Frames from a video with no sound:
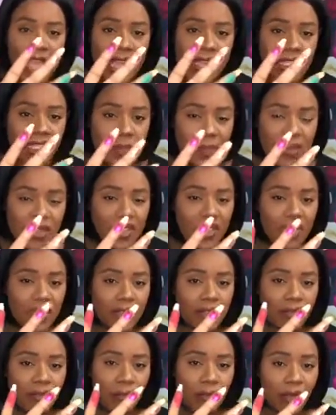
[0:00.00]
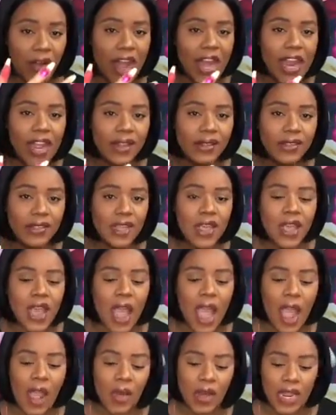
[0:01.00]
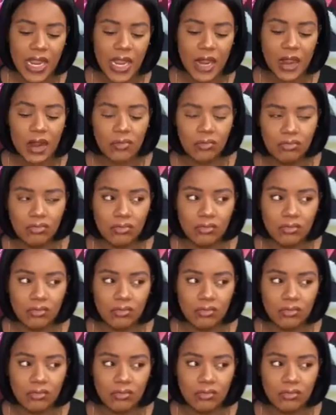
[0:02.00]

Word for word: expensive brands out here